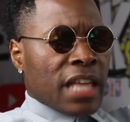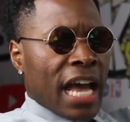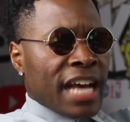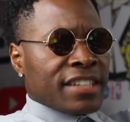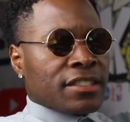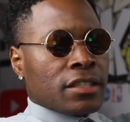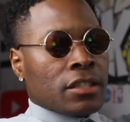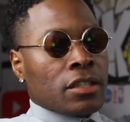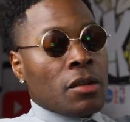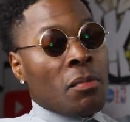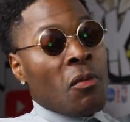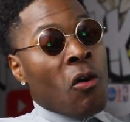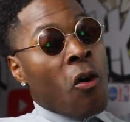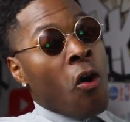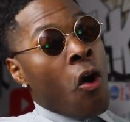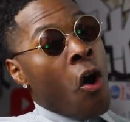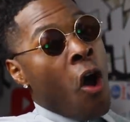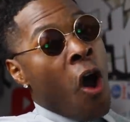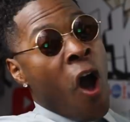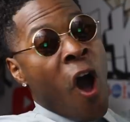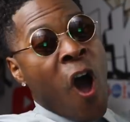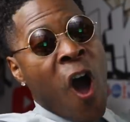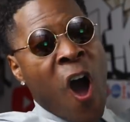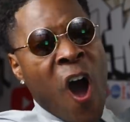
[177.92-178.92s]
That's come
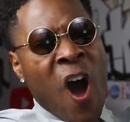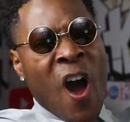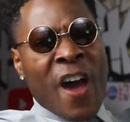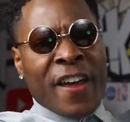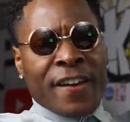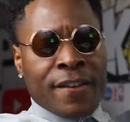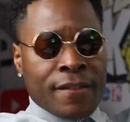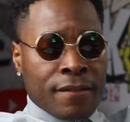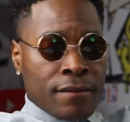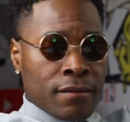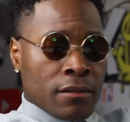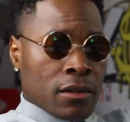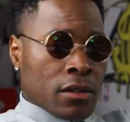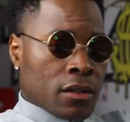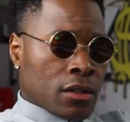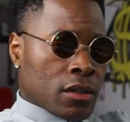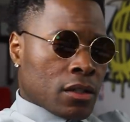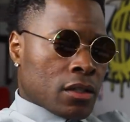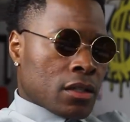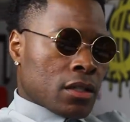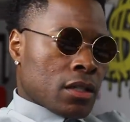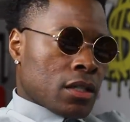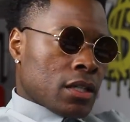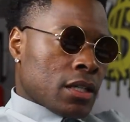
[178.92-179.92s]
on.
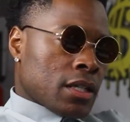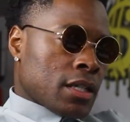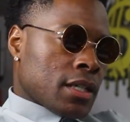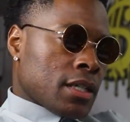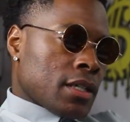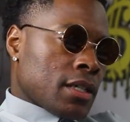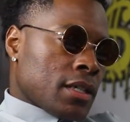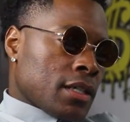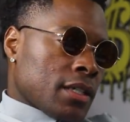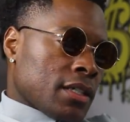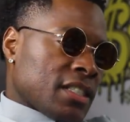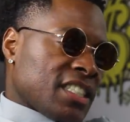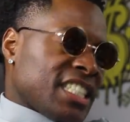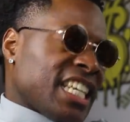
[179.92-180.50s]
Still go home.